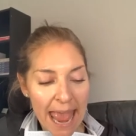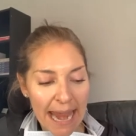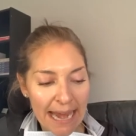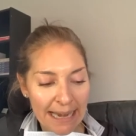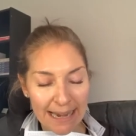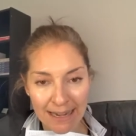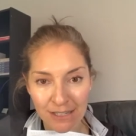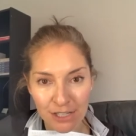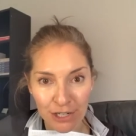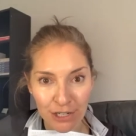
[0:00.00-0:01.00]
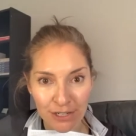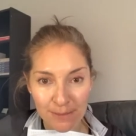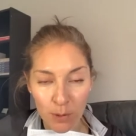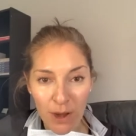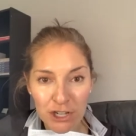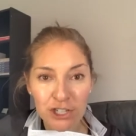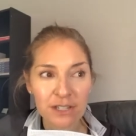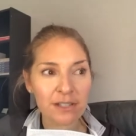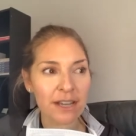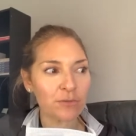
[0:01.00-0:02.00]
and answer some
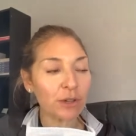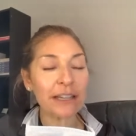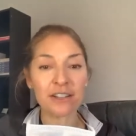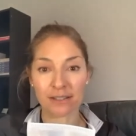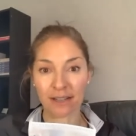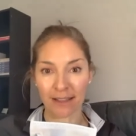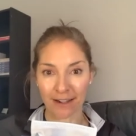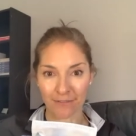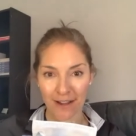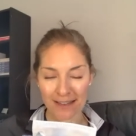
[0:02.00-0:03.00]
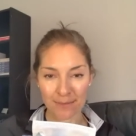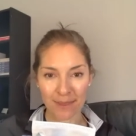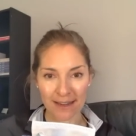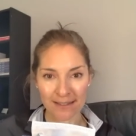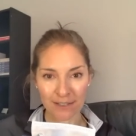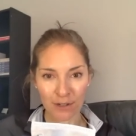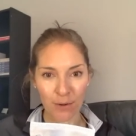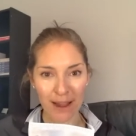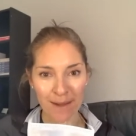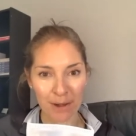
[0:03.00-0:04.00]
questions and really just clarify some things. You know,
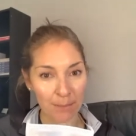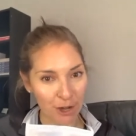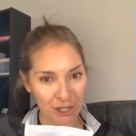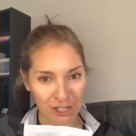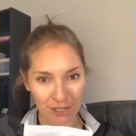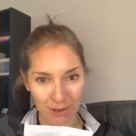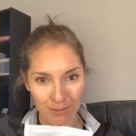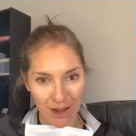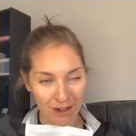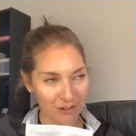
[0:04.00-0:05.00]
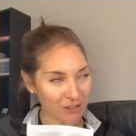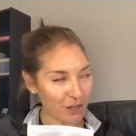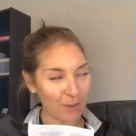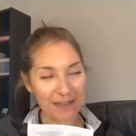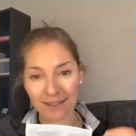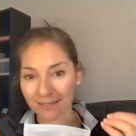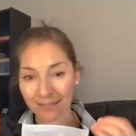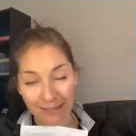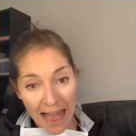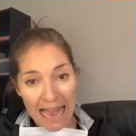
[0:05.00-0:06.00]
I'm an emergency room doctor, so we deal a
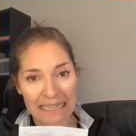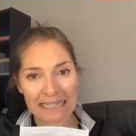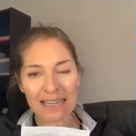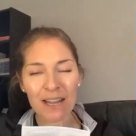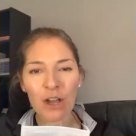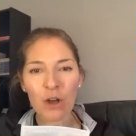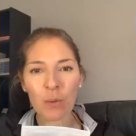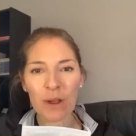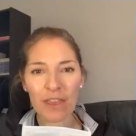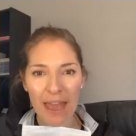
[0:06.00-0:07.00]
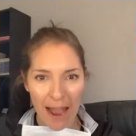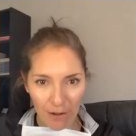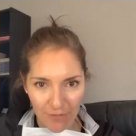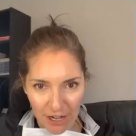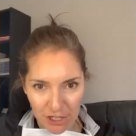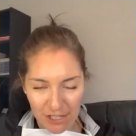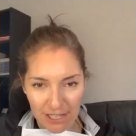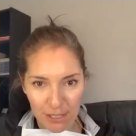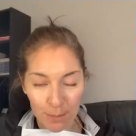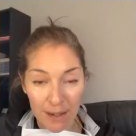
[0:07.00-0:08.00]
lot with how infections
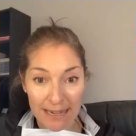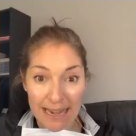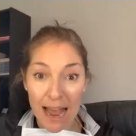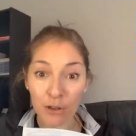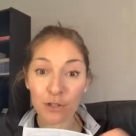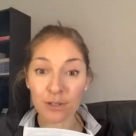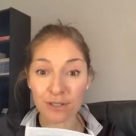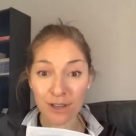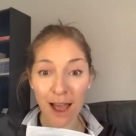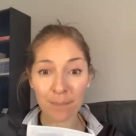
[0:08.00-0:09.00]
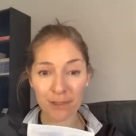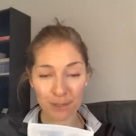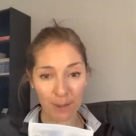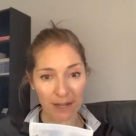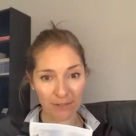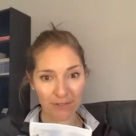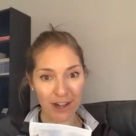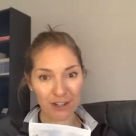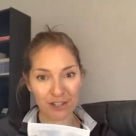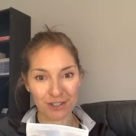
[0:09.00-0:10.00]
get spread and how to stop the spread of
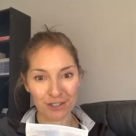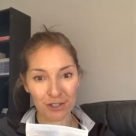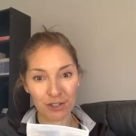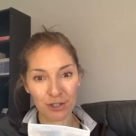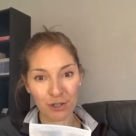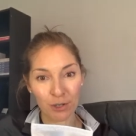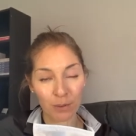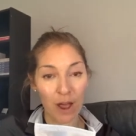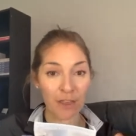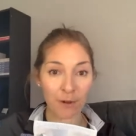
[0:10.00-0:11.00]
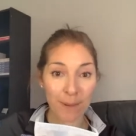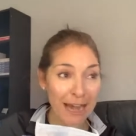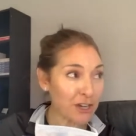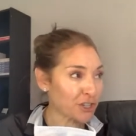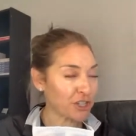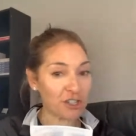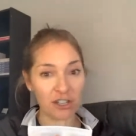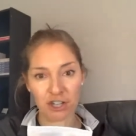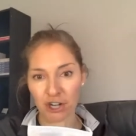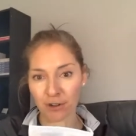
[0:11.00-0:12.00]
infections to other patients, to the
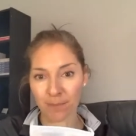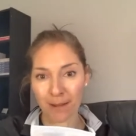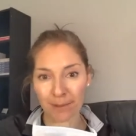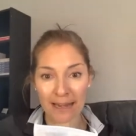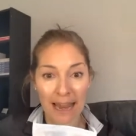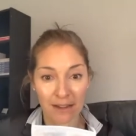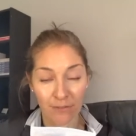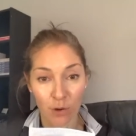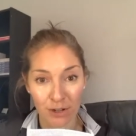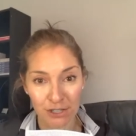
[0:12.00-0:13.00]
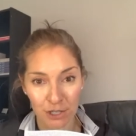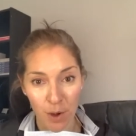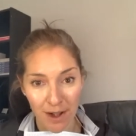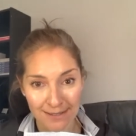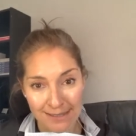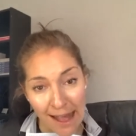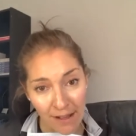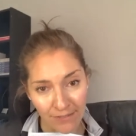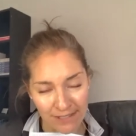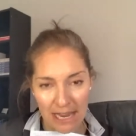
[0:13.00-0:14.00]
general public, and of course to
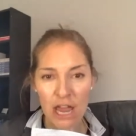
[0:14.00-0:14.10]
ourselves.